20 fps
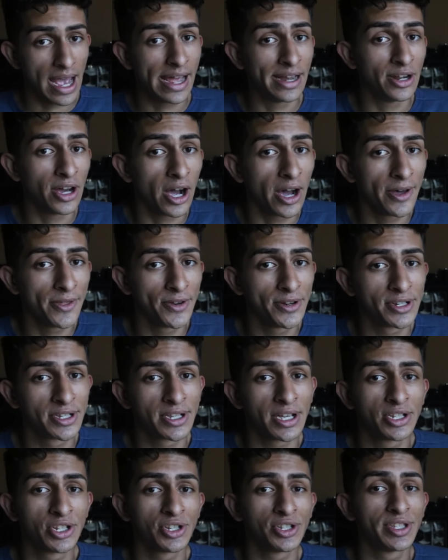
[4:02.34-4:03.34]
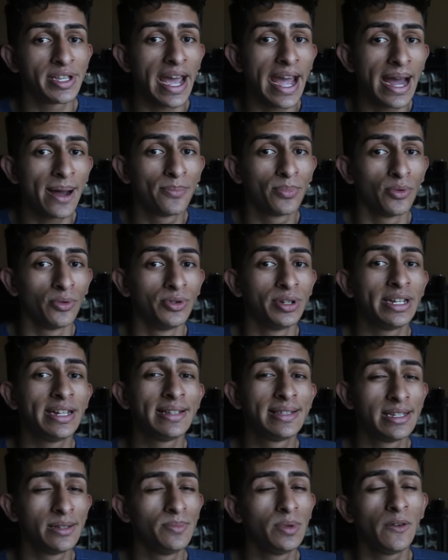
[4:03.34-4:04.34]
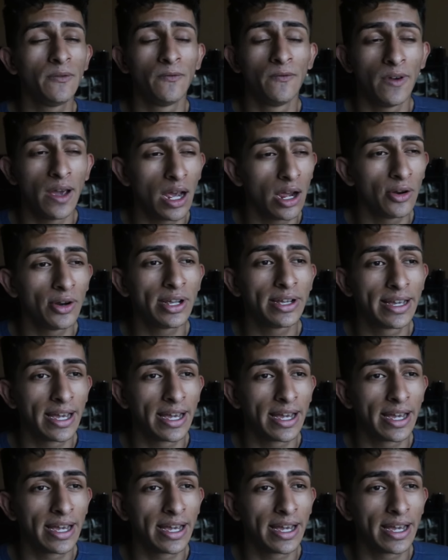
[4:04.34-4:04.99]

and others such as Apple need to be very